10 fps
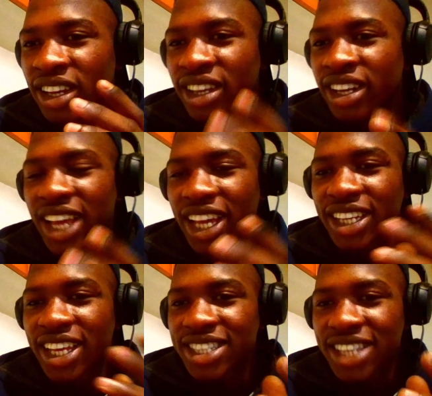like
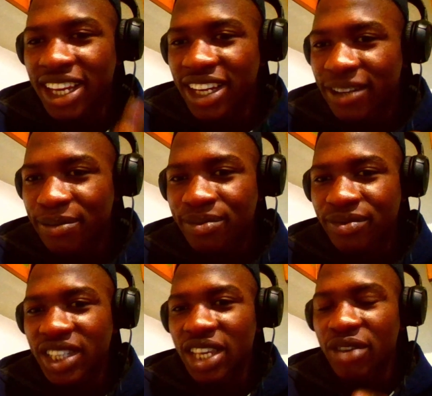they said,
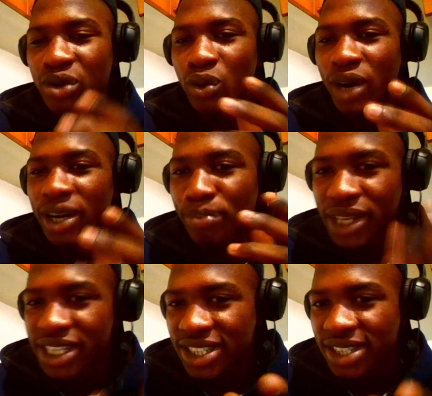if you want
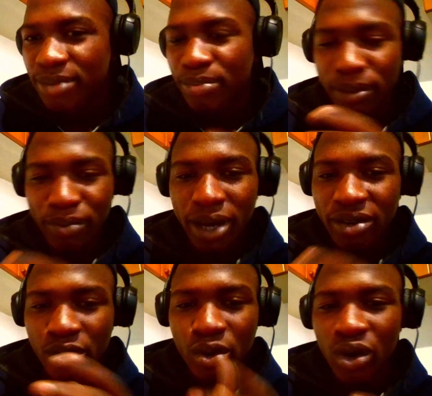peace, prepare for
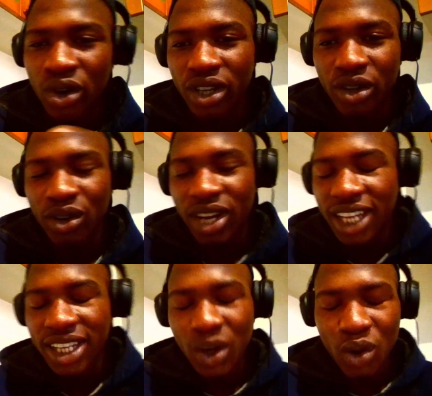war, you know. Like the
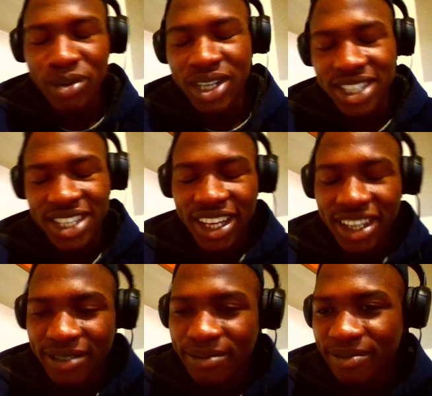Romans said.
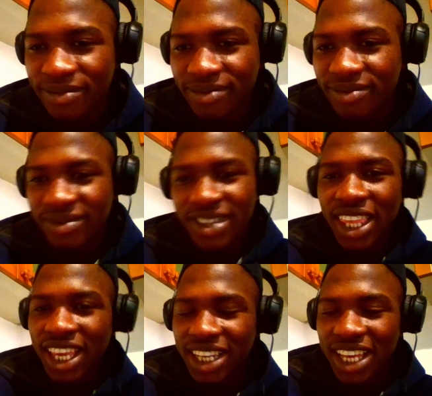
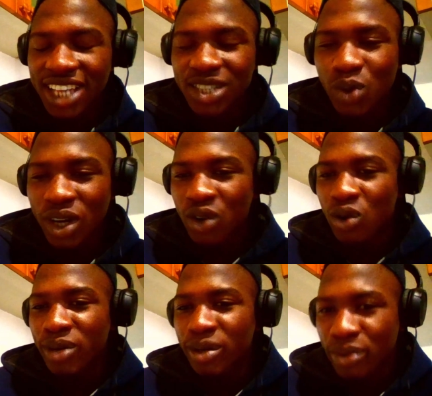There is one
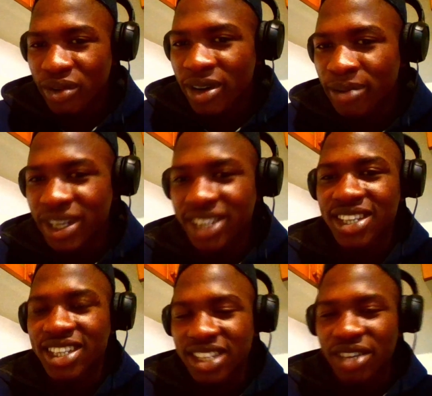Roman proverb that
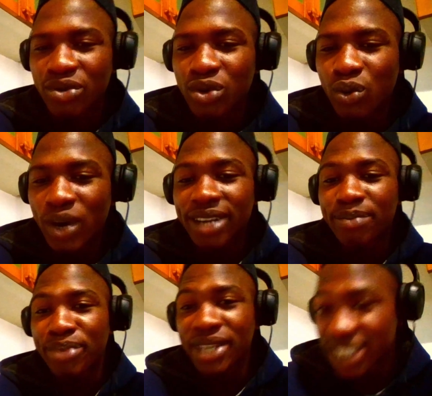says, if you want
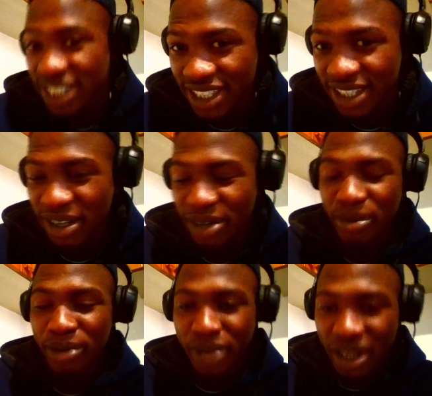peace,
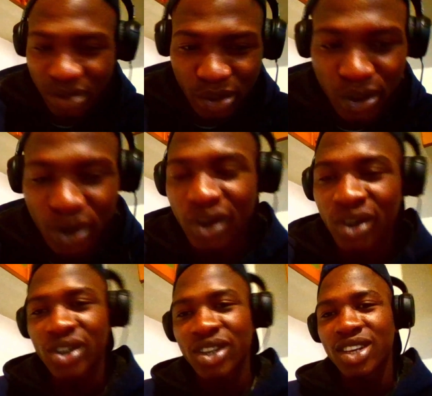prepare for war.
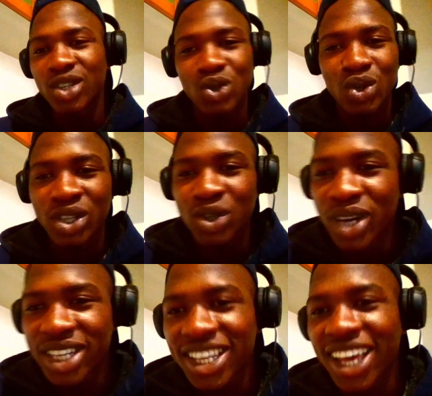So the
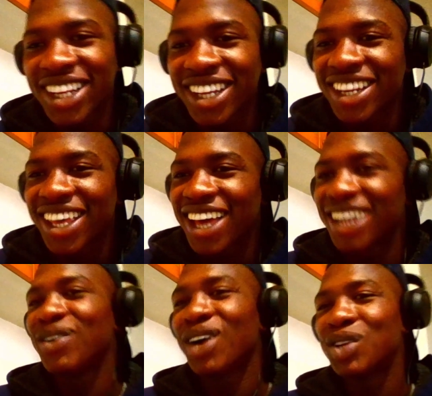US, I think they are the
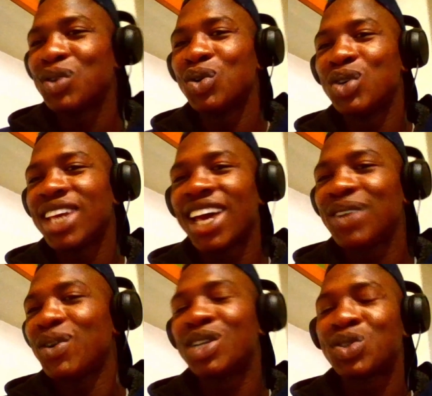
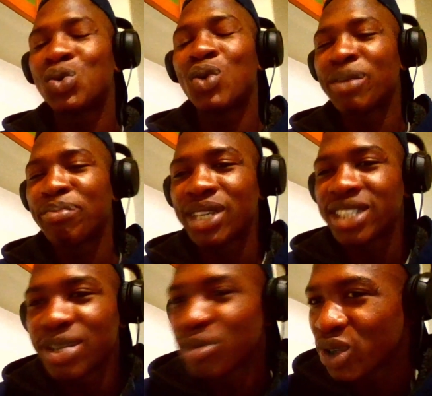ones who want peace the
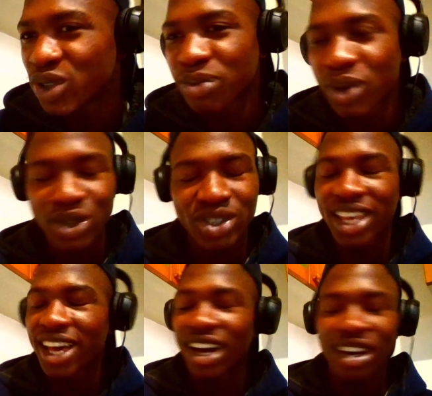most, because they are